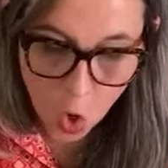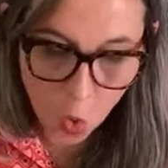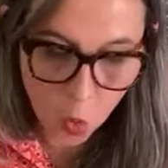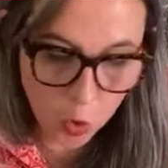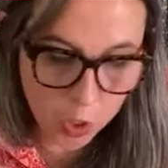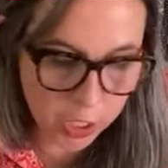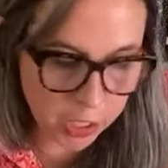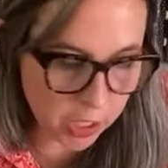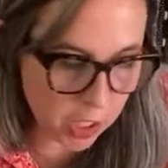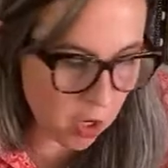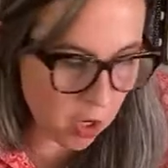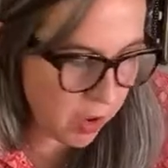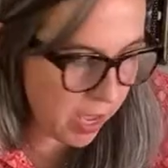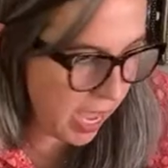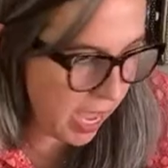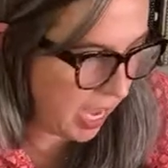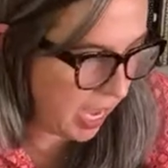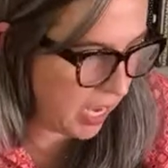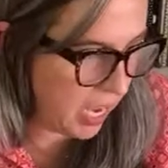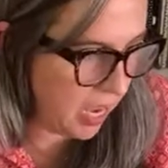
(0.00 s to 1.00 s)
We're going to go
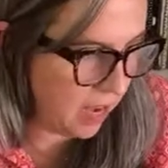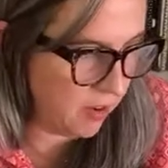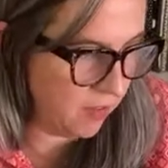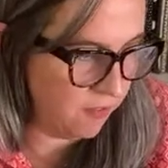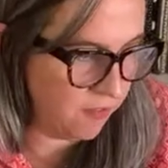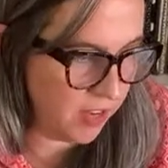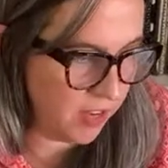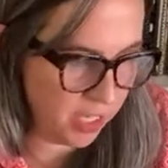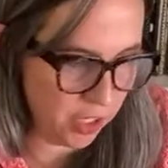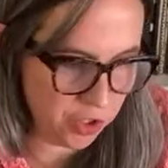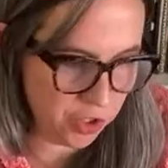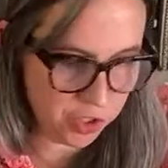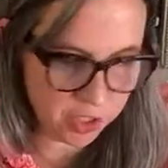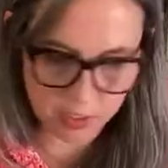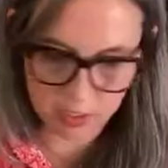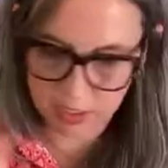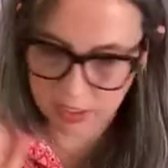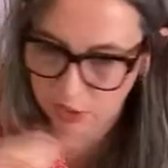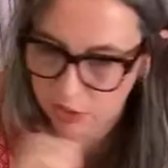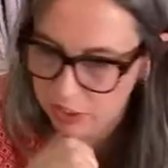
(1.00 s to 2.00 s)
ahead and finish the
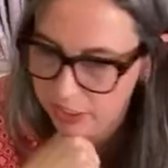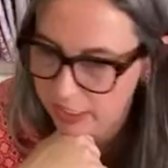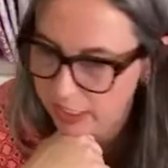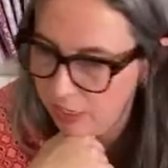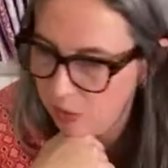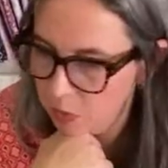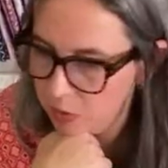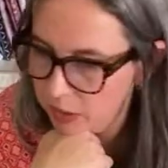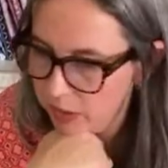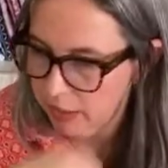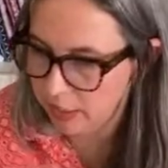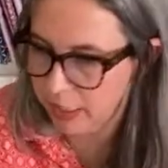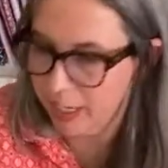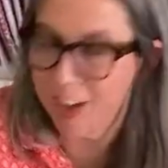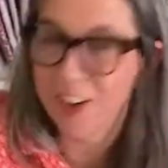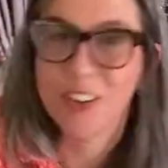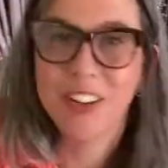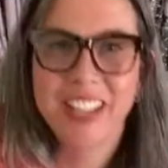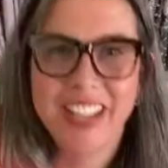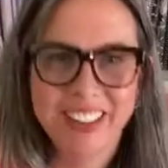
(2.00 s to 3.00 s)
stitching. Now, where did it go?
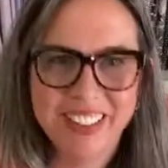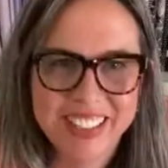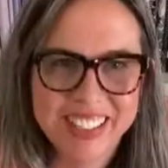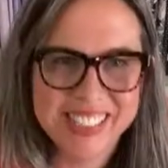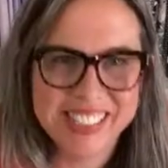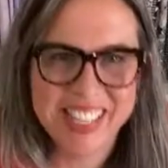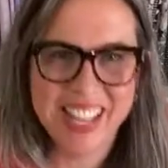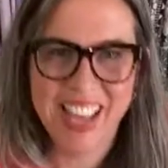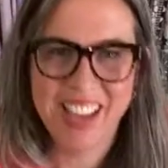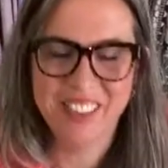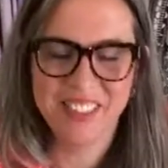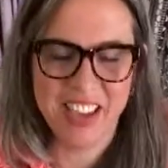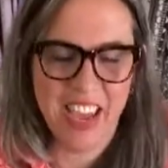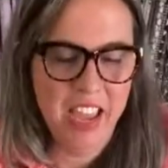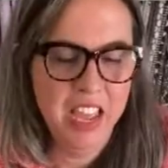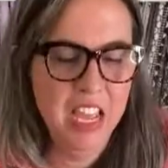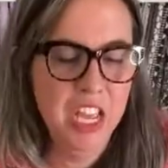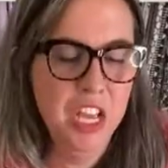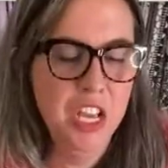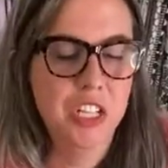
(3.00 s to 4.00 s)
Well, here it is. Okay.
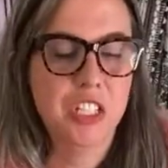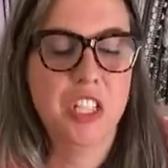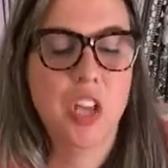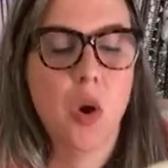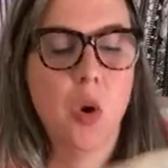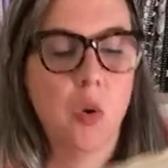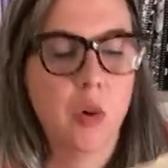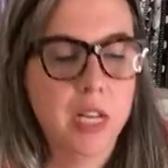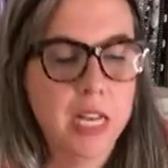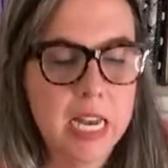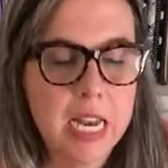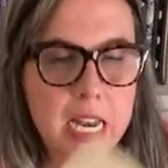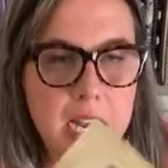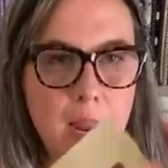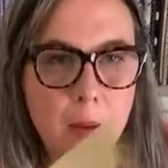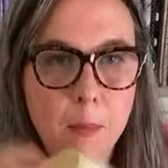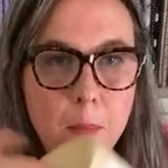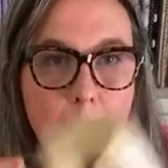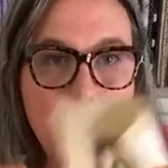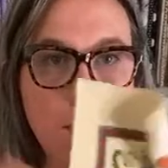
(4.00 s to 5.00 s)
So
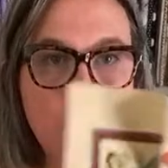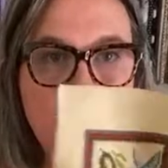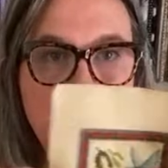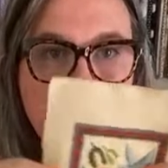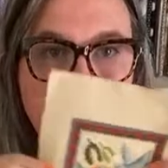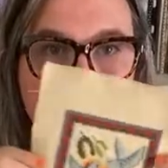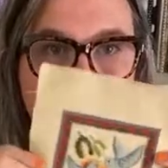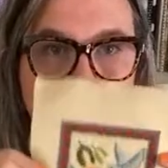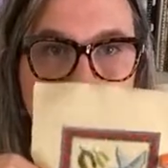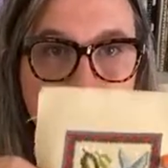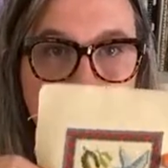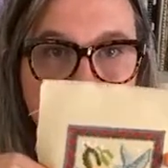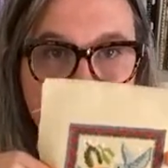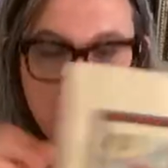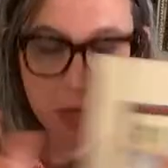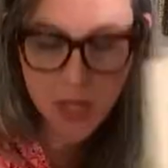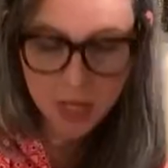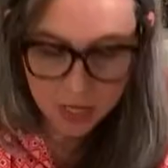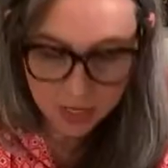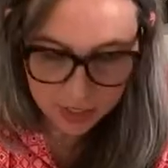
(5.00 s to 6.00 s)
number 2.
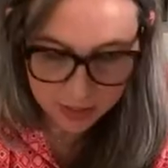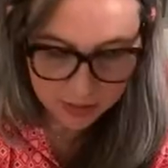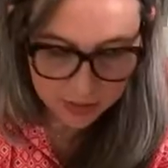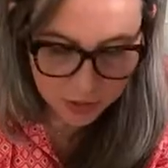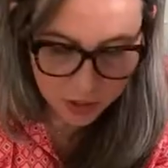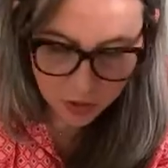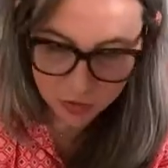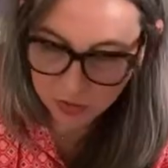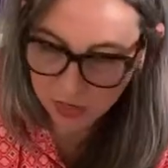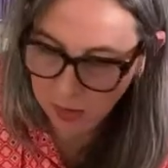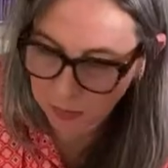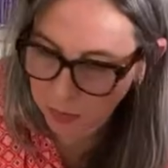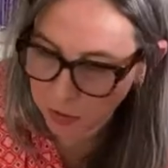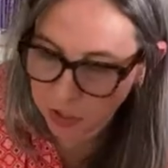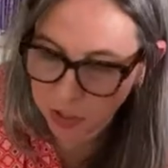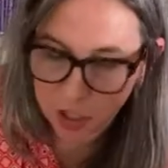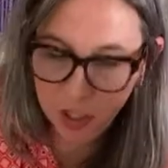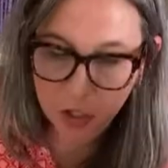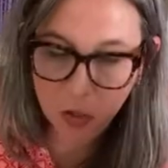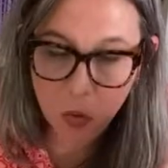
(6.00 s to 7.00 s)
So number
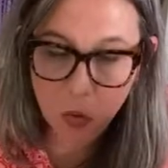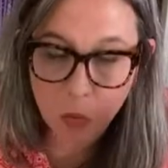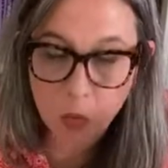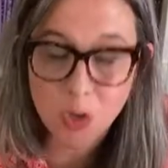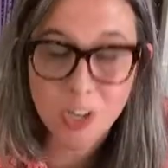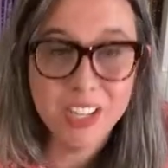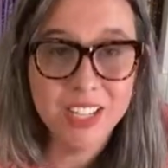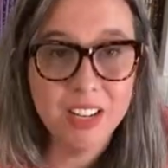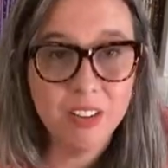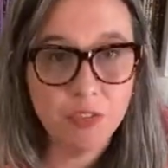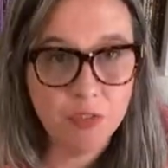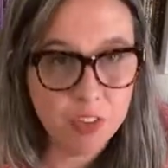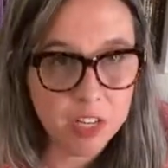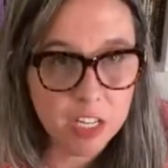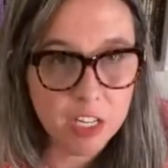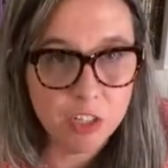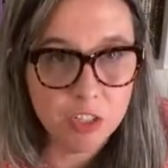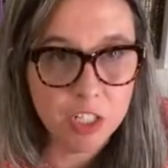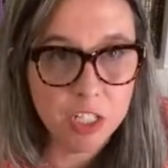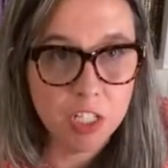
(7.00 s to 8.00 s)
2, we're going to
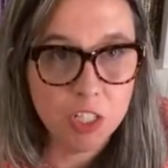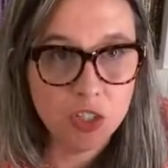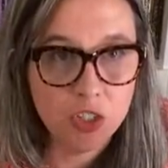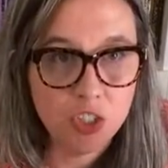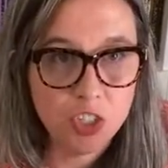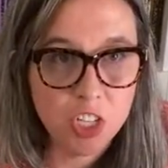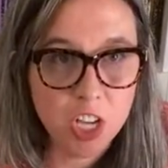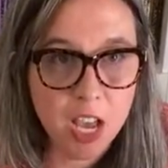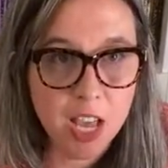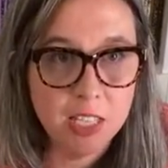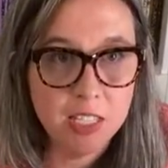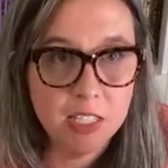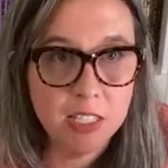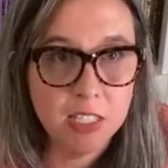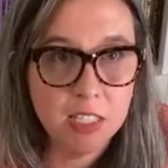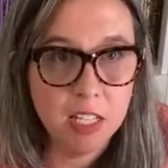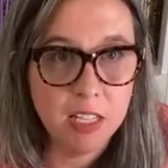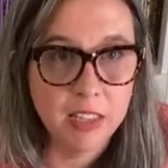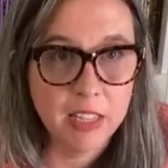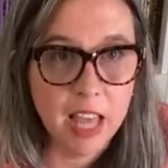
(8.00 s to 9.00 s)
finish it
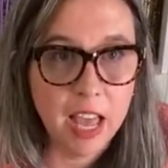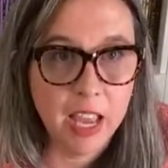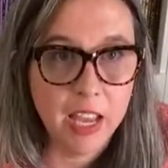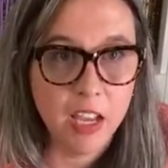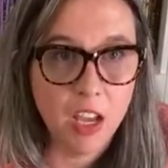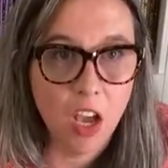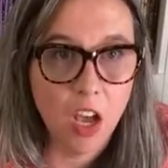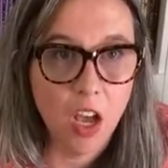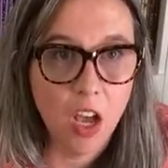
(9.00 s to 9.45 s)
just like,